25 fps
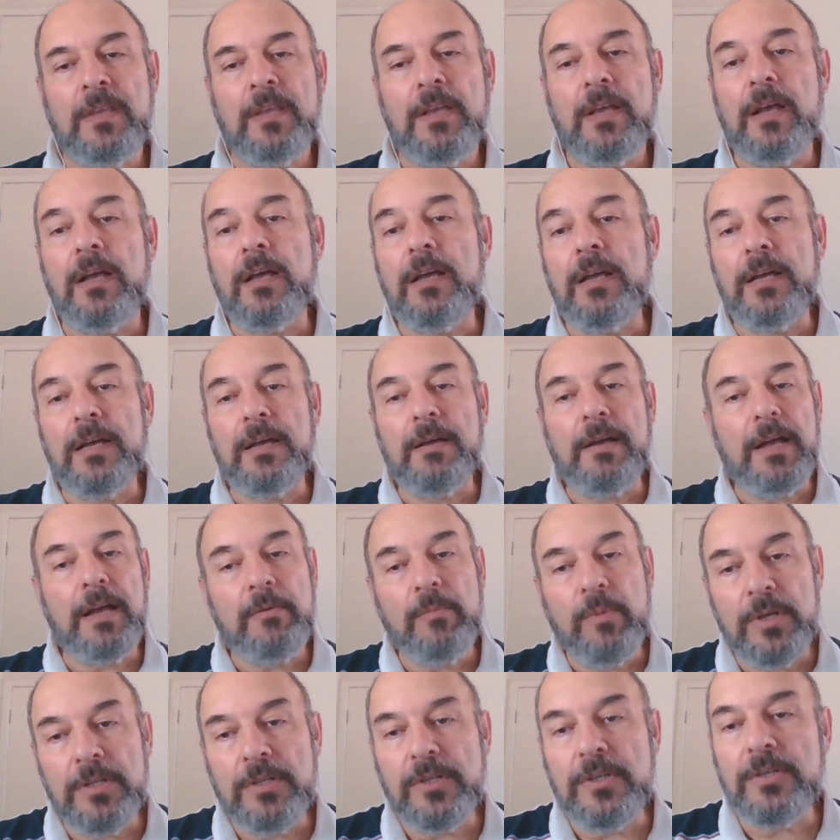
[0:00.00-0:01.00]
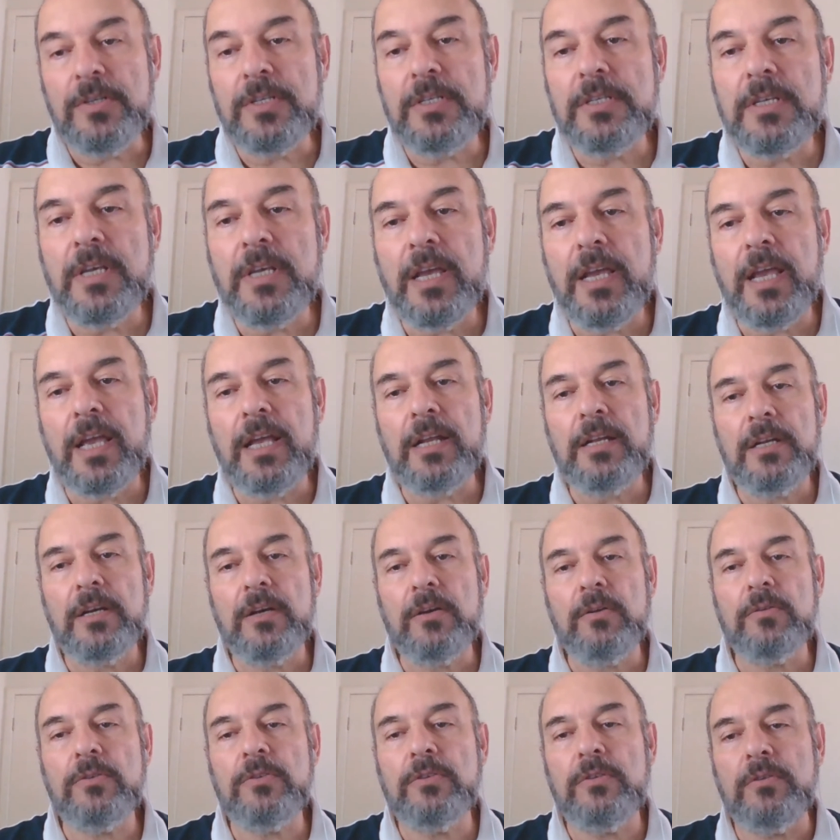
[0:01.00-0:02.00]
I want to say
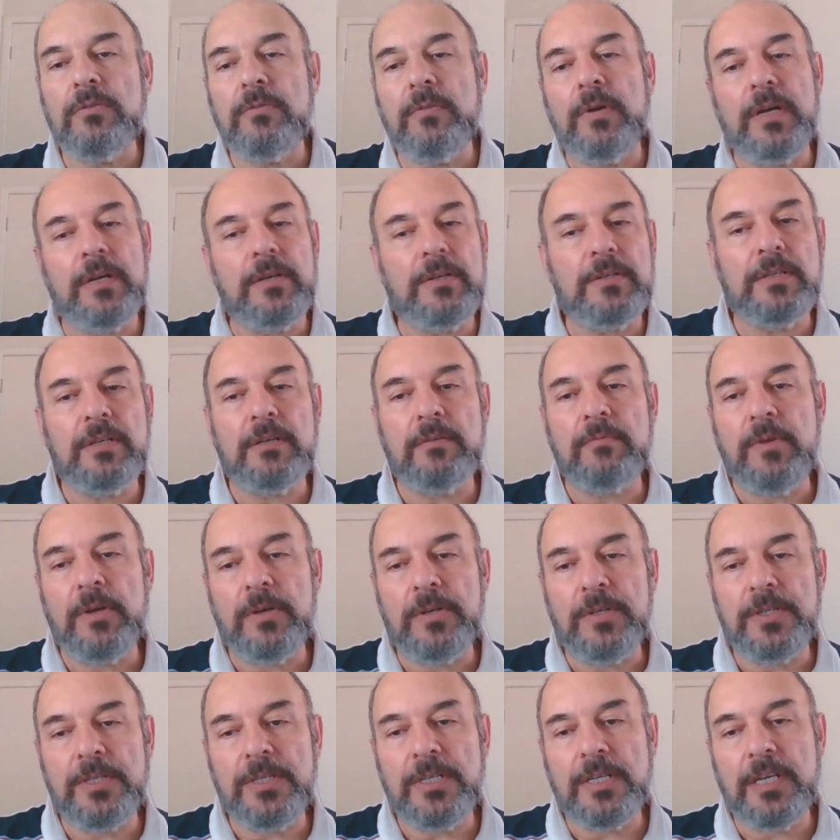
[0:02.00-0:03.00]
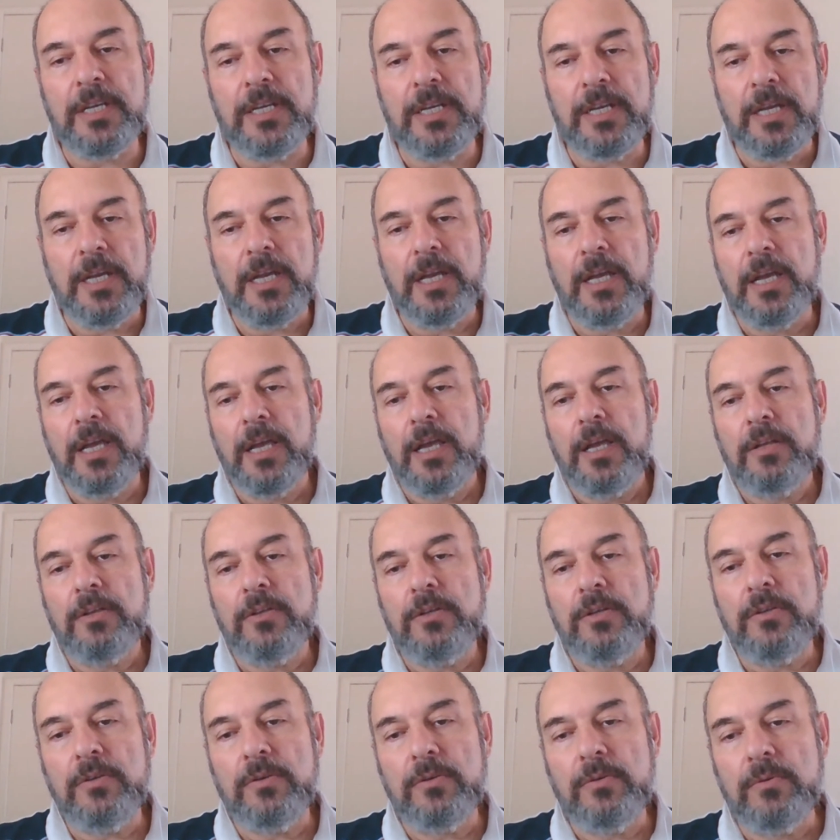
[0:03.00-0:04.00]
hello to Elsa Rossi,
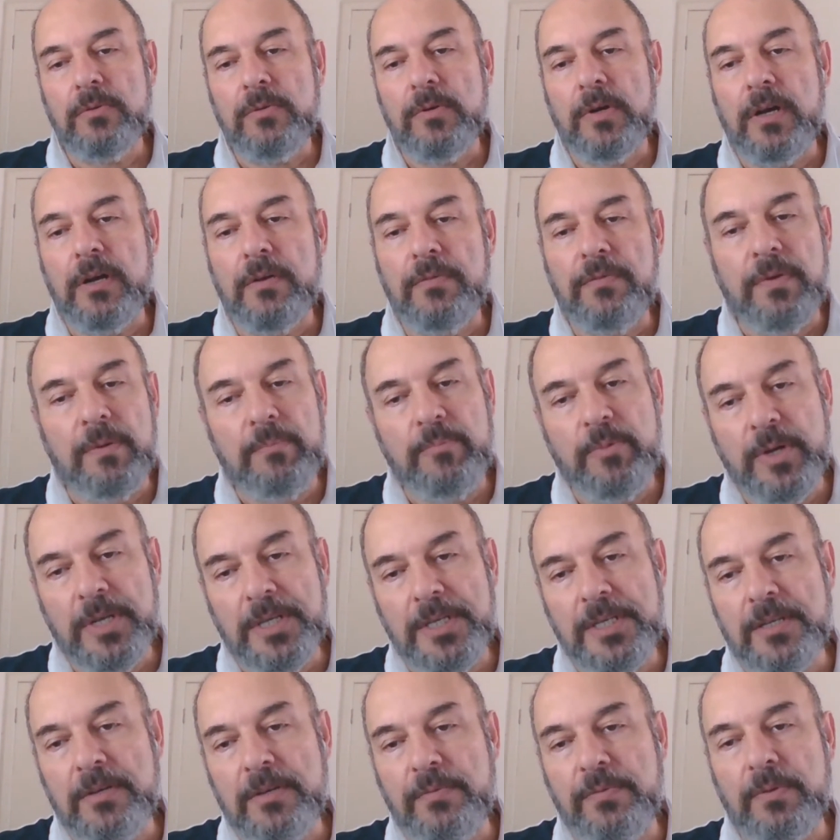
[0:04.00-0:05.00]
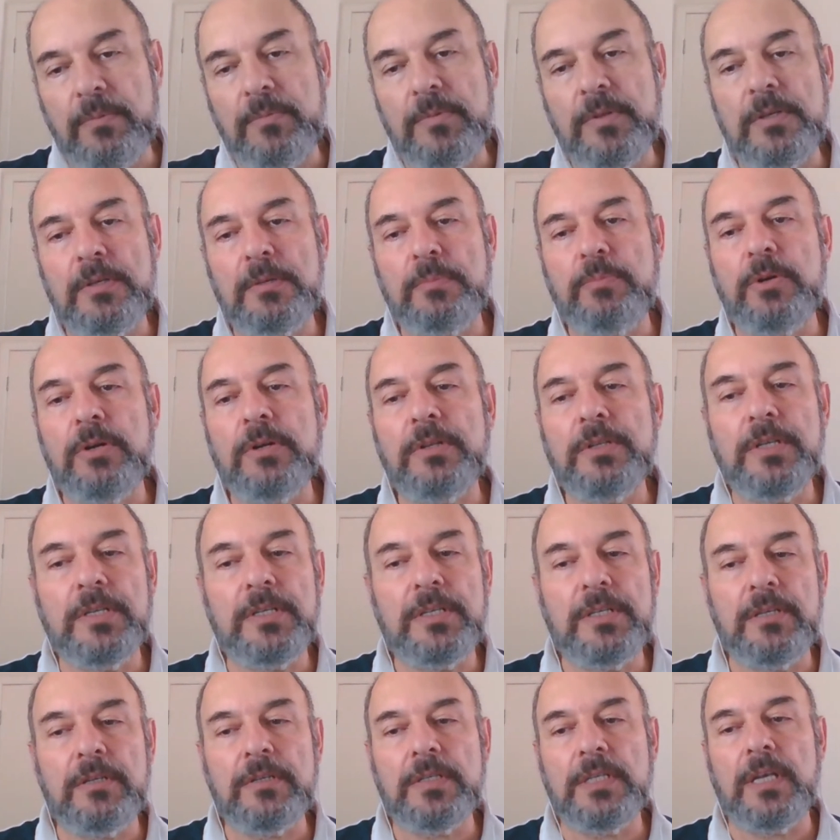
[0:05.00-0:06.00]
to Fabrizio from the
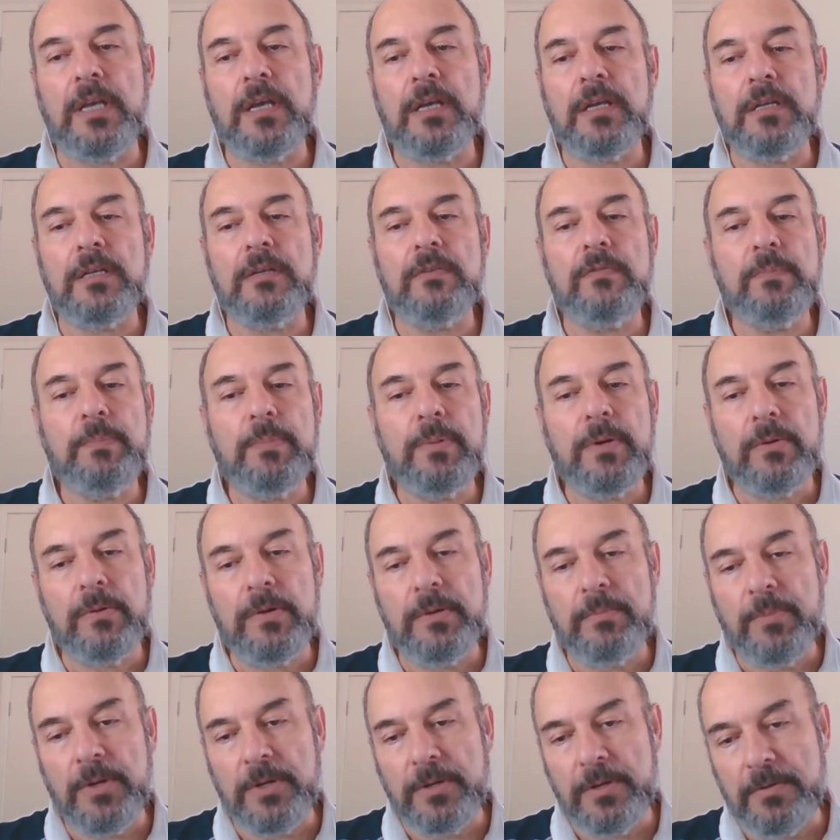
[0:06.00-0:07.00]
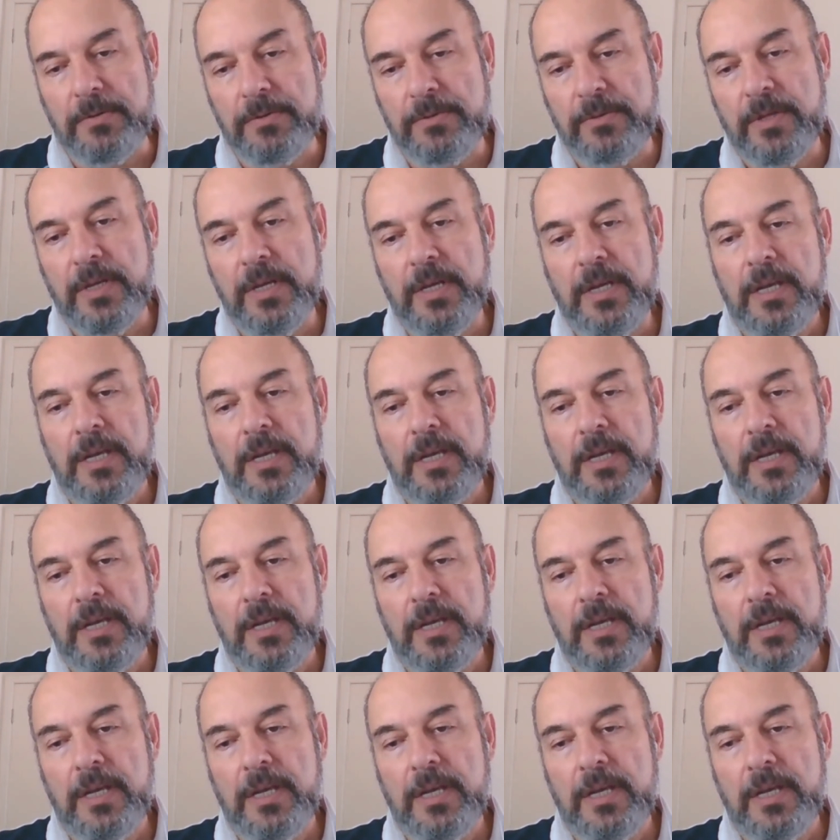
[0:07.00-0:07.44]
Spiritist Society of Bournemouth,